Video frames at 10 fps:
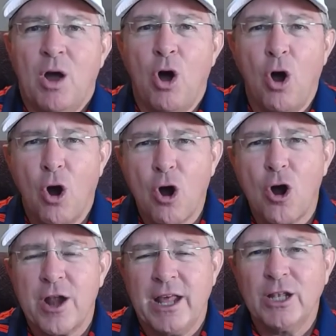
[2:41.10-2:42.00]

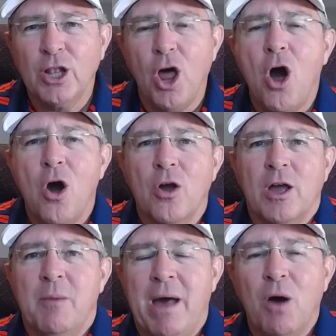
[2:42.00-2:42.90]
hard and
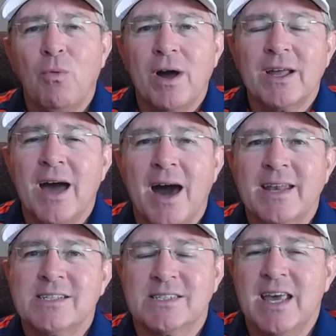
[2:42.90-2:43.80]
long about what
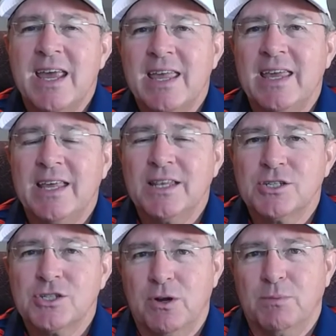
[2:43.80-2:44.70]
God is saying in the
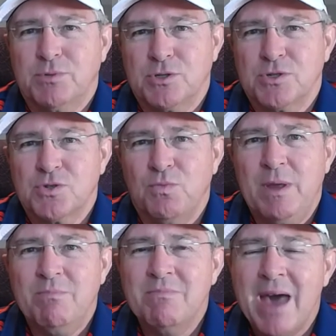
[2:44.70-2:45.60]
scriptures. We
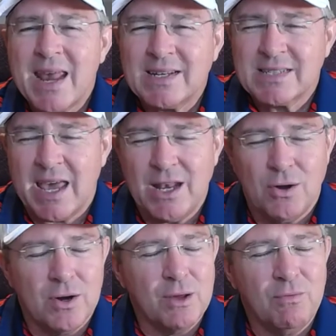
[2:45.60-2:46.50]
meditate
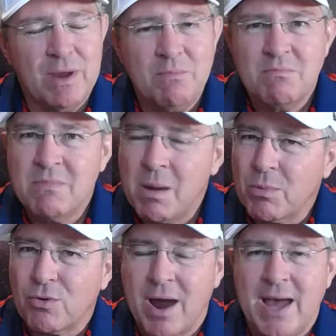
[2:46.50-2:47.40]
on it, we
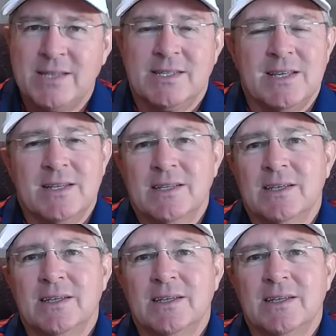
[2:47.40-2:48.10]
memorize it.